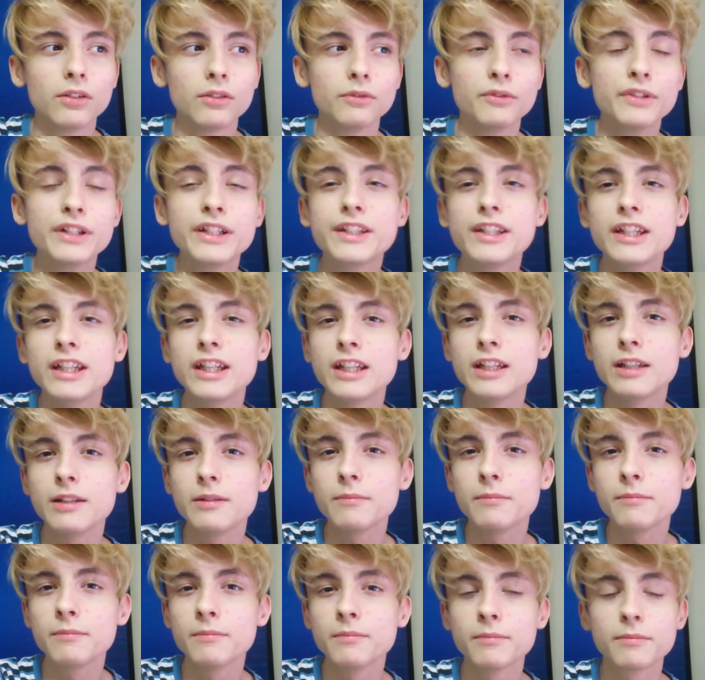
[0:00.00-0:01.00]

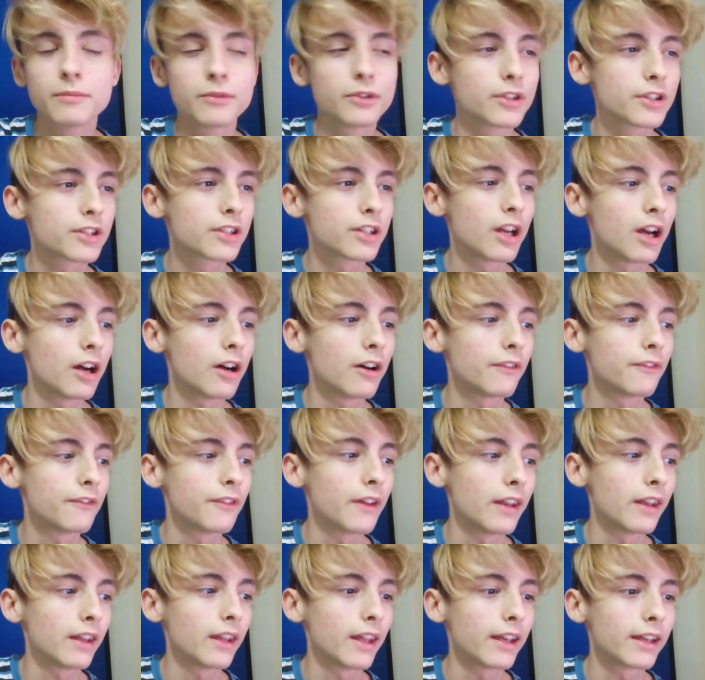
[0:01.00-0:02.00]
redeem yourself
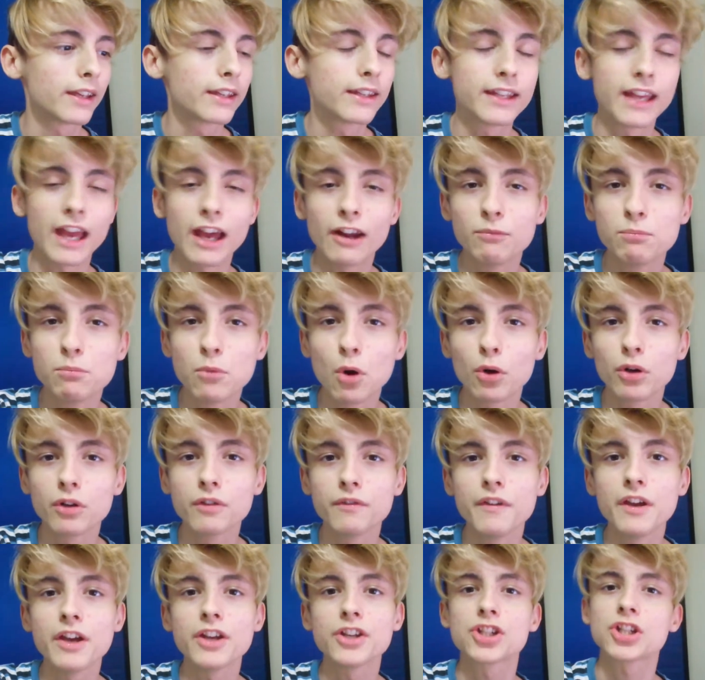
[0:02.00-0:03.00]
and like get
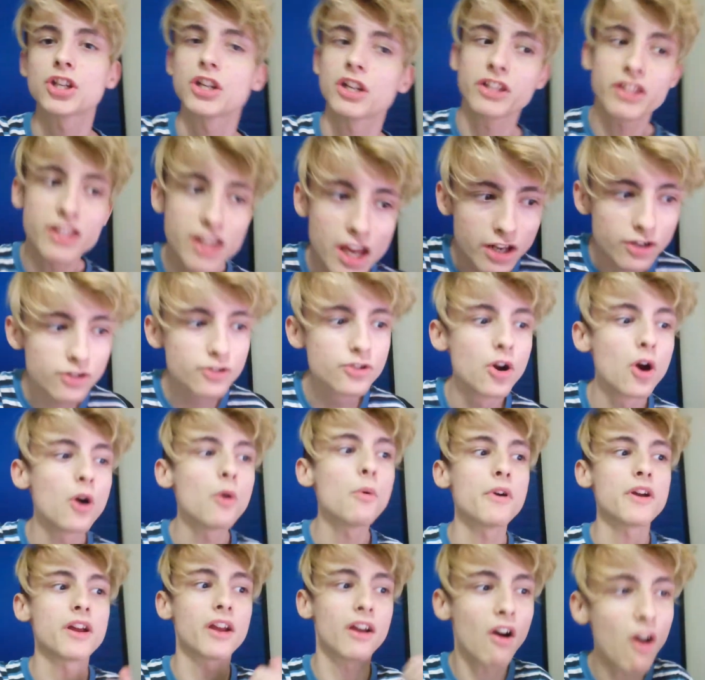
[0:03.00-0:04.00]
motivation, get
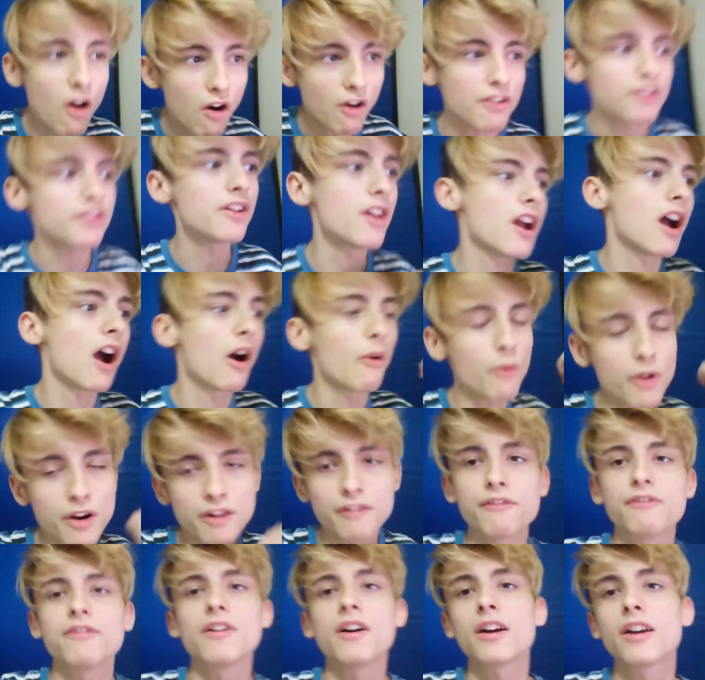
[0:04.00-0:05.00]
going. Oh yeah, I want
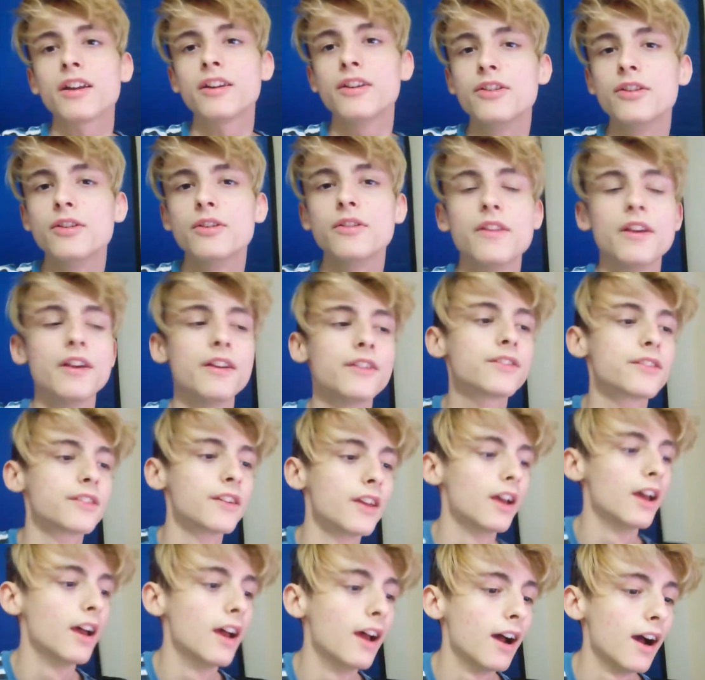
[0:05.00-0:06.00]
to fucking do this.
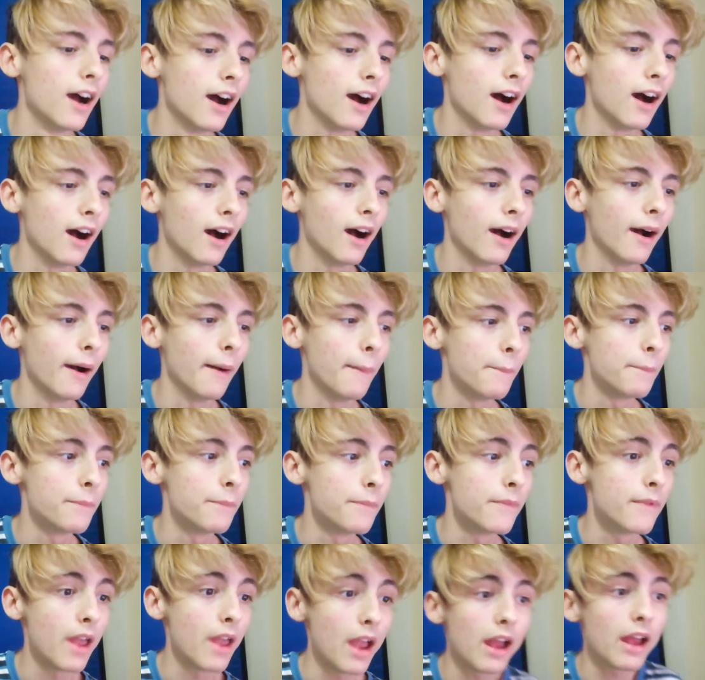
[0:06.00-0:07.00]

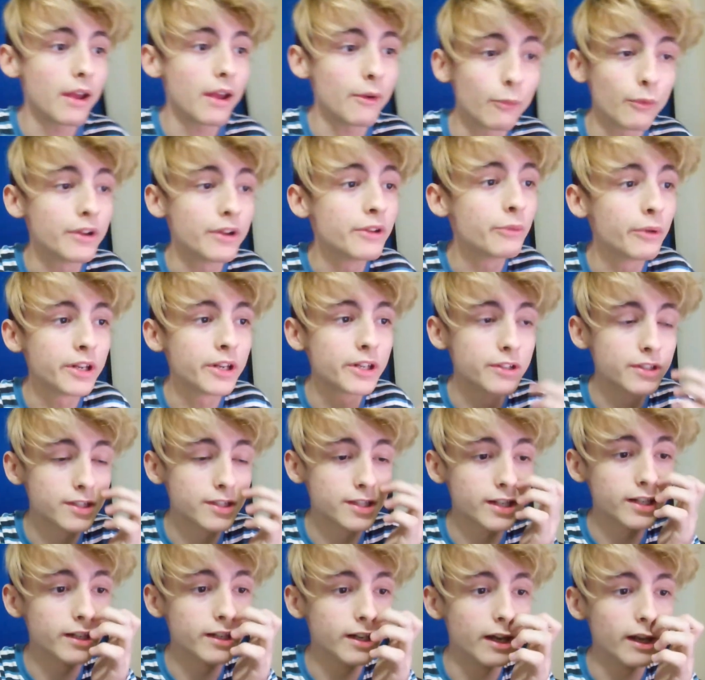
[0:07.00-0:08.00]
When you
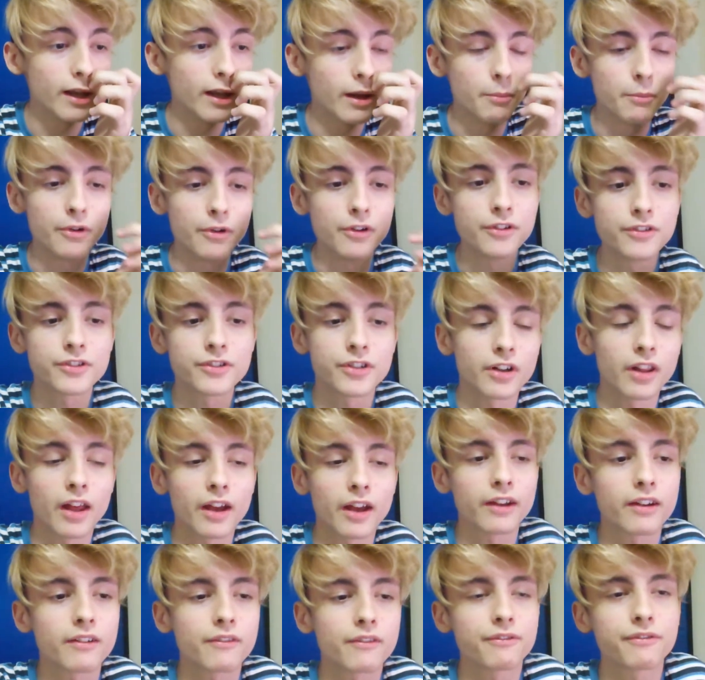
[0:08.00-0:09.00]
see the numbers, you're
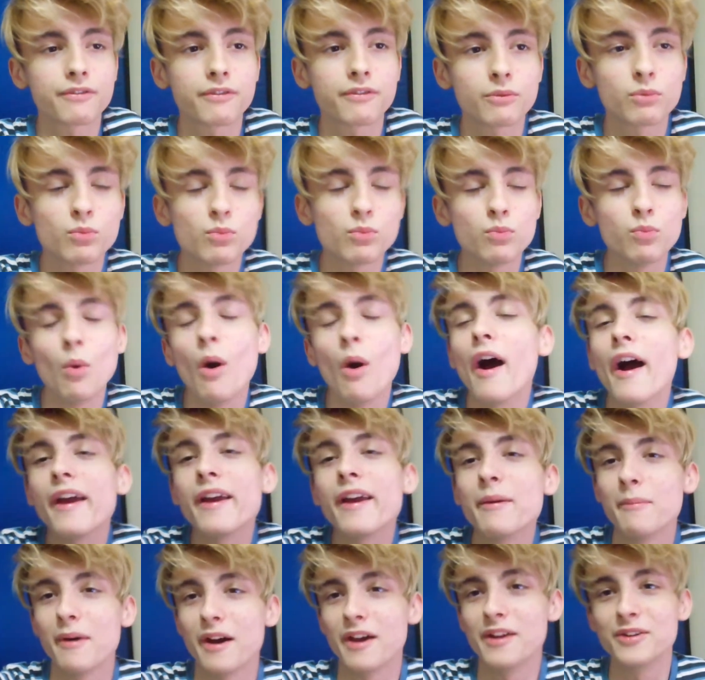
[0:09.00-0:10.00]
like, why
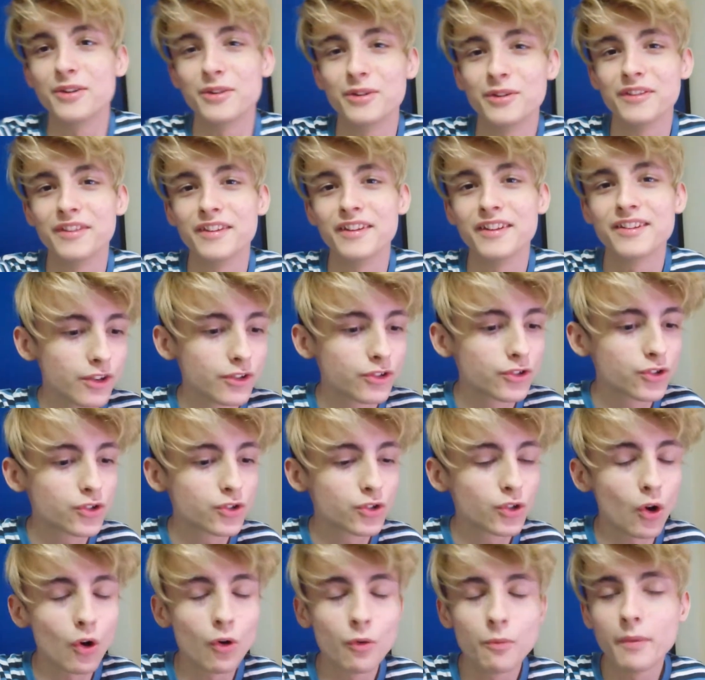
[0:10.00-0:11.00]
am I doing this?
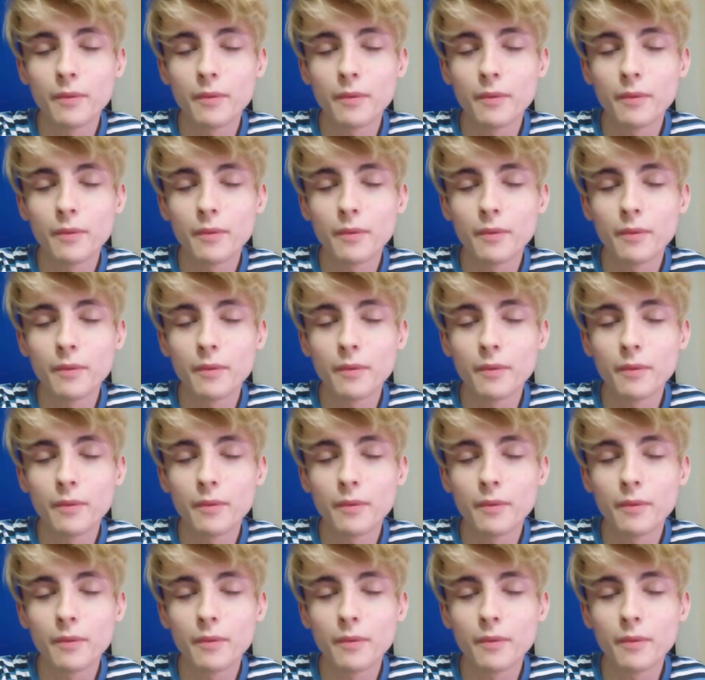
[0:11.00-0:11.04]
So